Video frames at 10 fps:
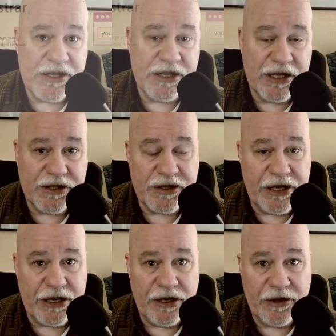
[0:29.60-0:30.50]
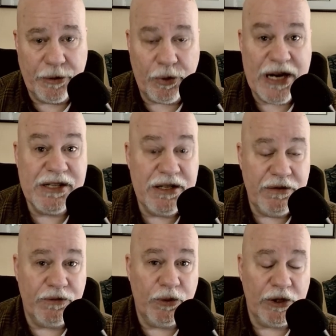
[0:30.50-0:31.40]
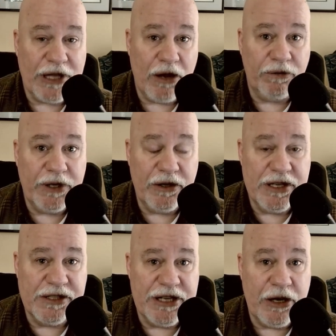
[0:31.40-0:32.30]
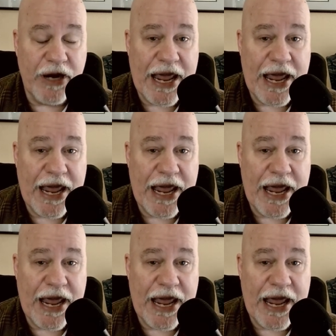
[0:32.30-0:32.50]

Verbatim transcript: It's the pricing for Cloudflare is there